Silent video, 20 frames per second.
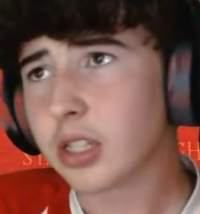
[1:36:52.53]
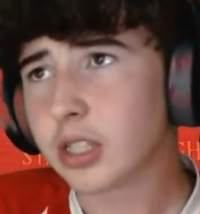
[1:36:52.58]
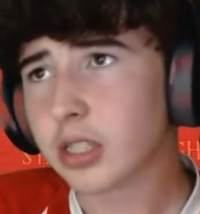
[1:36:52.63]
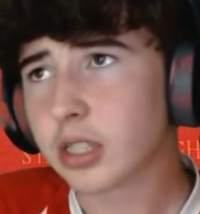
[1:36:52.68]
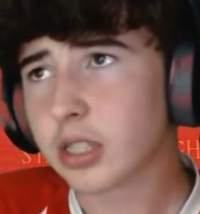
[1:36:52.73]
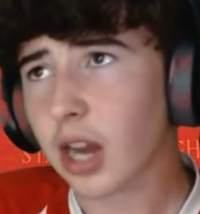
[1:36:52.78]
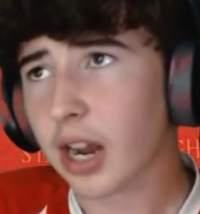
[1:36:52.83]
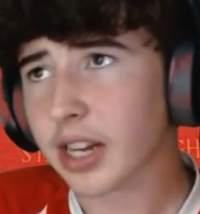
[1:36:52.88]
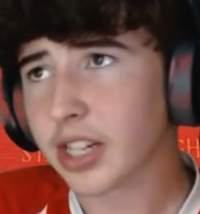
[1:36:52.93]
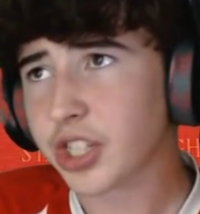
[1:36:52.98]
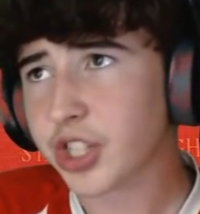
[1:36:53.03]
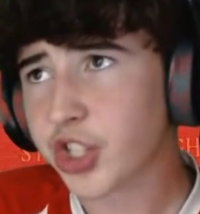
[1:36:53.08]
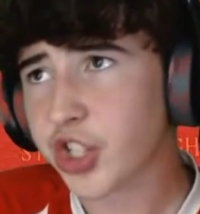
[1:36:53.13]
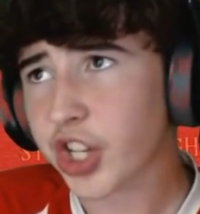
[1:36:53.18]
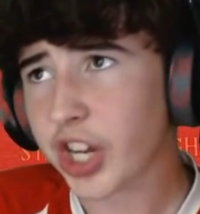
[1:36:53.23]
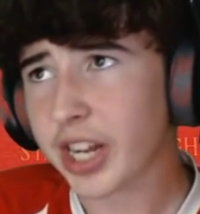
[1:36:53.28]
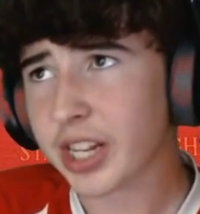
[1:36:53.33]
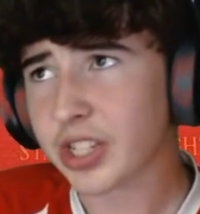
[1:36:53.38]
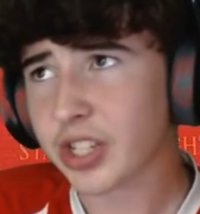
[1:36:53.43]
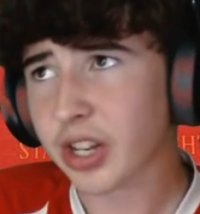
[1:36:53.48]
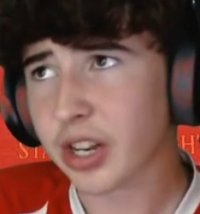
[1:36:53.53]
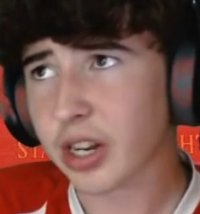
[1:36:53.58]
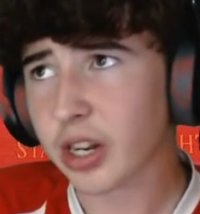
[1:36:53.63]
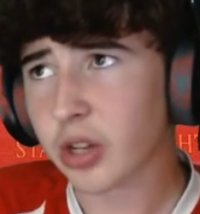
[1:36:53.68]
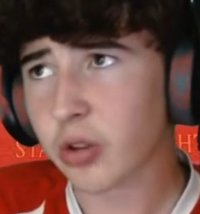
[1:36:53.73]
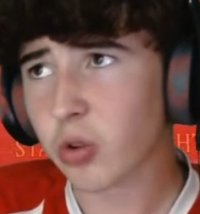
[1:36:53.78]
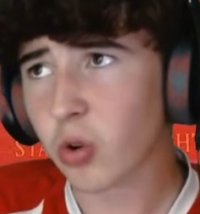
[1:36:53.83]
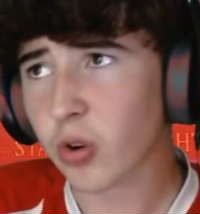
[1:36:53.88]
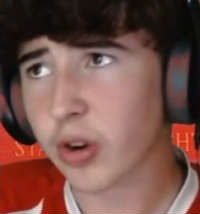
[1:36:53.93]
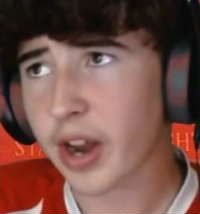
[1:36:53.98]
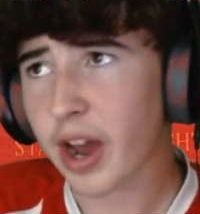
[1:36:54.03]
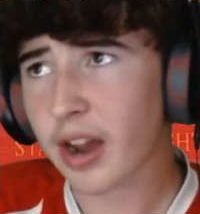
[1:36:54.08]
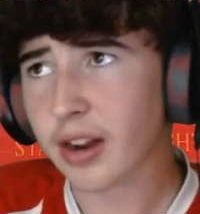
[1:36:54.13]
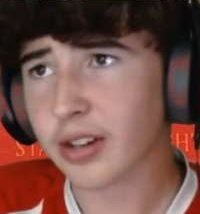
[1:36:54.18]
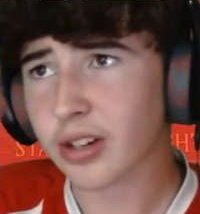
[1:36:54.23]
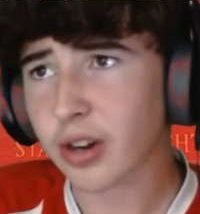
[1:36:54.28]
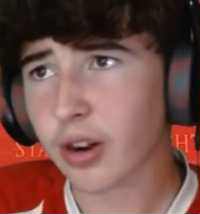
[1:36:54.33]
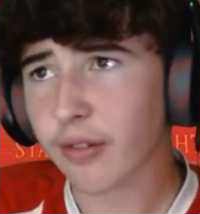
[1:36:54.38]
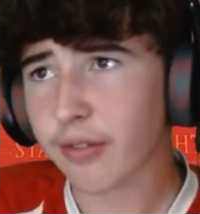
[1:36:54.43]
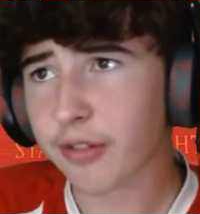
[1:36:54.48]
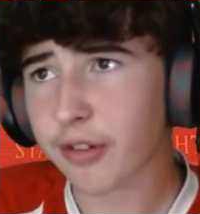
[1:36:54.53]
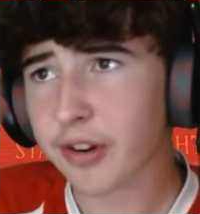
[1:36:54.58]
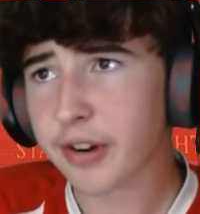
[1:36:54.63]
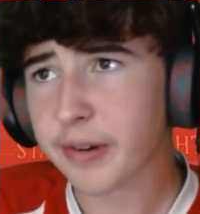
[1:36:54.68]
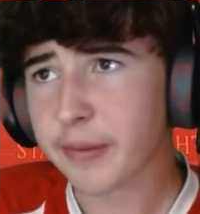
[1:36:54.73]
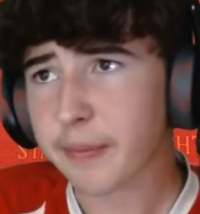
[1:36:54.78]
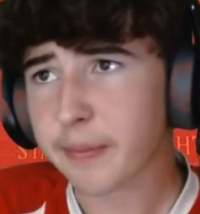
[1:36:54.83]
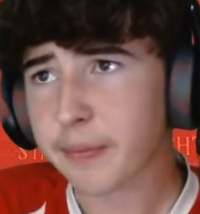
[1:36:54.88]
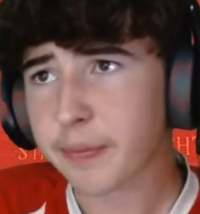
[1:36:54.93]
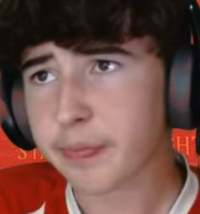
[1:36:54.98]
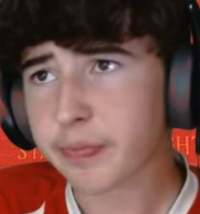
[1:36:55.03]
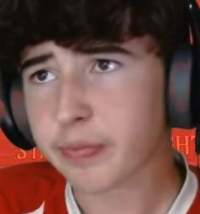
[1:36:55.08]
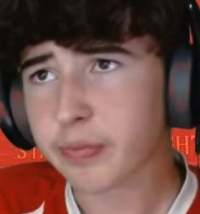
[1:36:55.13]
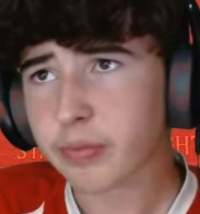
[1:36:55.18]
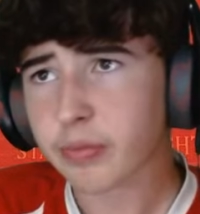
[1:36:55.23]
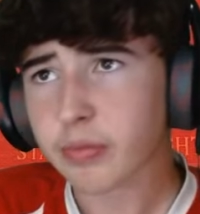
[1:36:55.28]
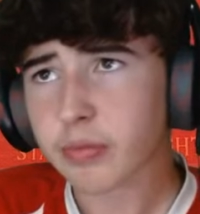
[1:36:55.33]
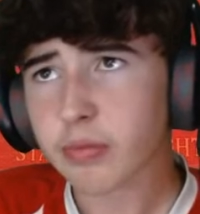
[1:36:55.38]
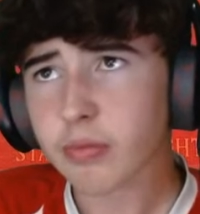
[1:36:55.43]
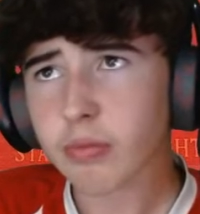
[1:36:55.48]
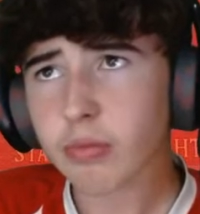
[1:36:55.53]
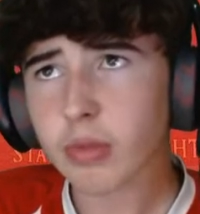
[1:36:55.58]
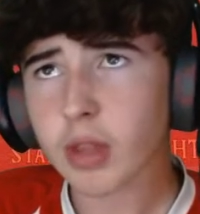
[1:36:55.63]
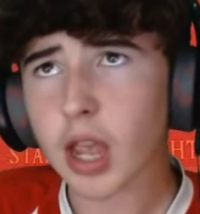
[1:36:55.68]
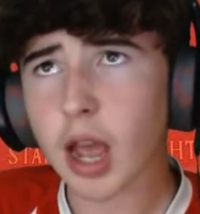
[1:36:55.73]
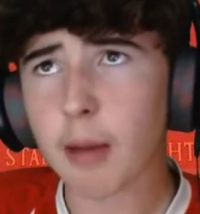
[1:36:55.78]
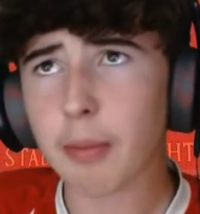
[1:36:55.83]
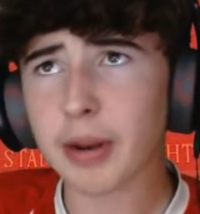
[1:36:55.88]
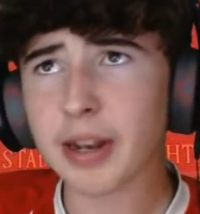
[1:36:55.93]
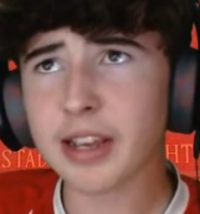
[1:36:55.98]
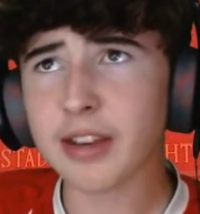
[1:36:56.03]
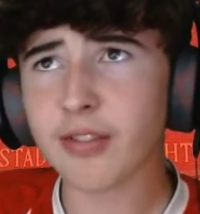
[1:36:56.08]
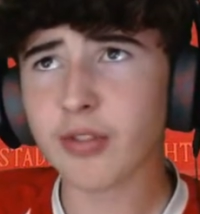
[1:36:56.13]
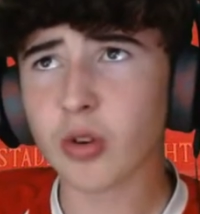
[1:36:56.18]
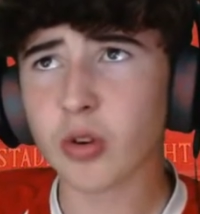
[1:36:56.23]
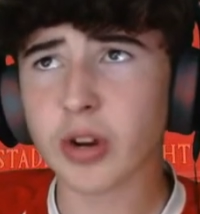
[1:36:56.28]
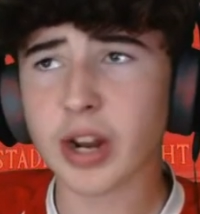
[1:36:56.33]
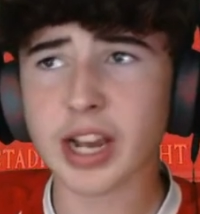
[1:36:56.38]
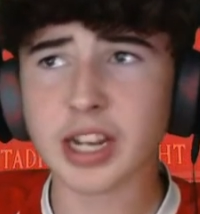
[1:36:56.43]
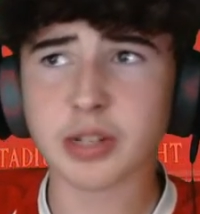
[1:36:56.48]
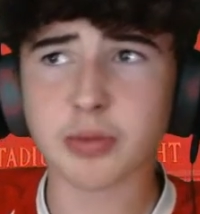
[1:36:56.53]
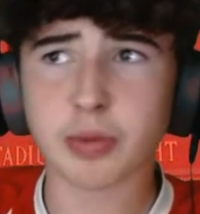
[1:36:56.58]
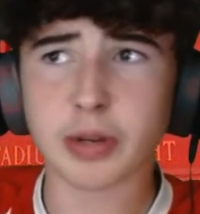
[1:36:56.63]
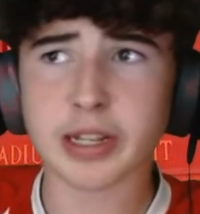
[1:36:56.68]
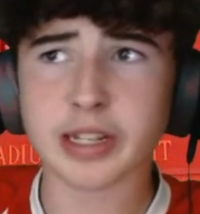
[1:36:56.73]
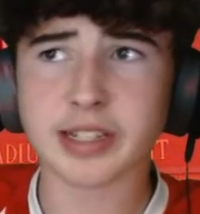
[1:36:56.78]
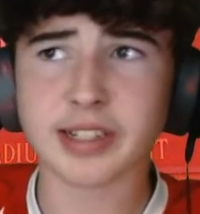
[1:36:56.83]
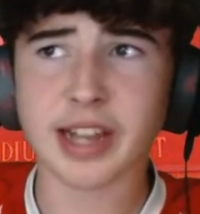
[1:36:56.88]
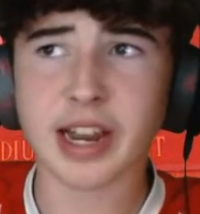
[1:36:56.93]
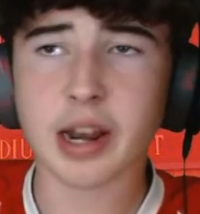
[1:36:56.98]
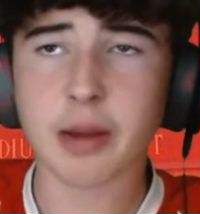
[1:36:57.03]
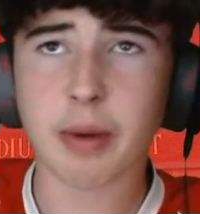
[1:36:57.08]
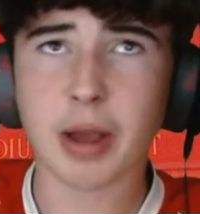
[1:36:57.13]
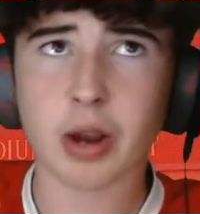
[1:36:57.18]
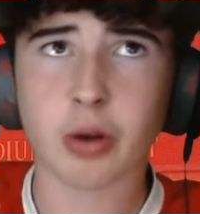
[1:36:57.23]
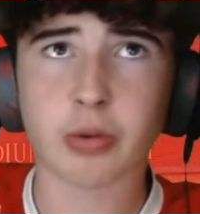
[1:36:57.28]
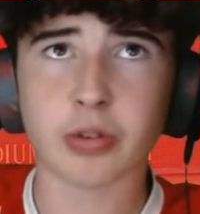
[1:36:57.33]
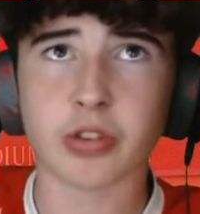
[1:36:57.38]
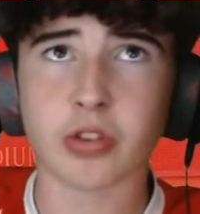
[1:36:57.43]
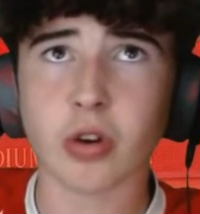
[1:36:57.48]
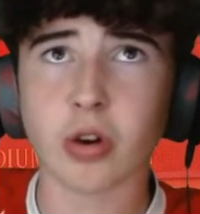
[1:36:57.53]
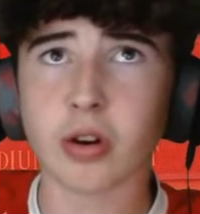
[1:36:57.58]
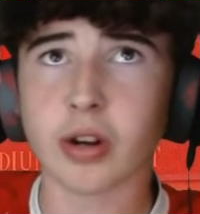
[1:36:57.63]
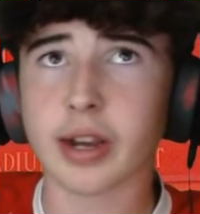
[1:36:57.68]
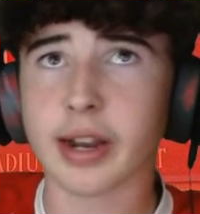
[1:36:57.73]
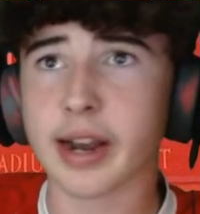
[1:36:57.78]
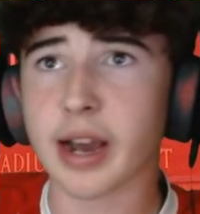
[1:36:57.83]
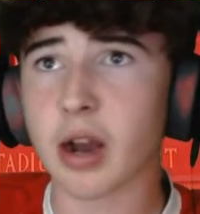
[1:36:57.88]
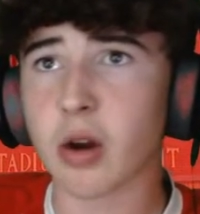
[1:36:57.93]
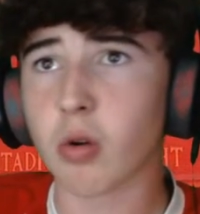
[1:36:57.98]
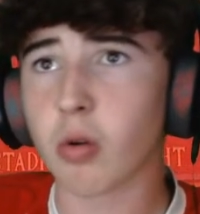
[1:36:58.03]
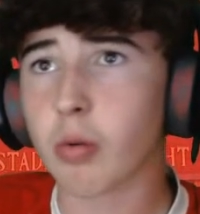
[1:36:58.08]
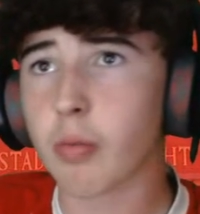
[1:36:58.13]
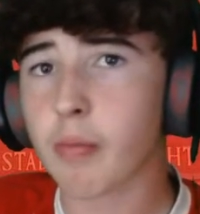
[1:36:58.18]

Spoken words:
Dice chasing, Luke O'Nien covering. I believe O'Nien's playing centre-back with Younger now.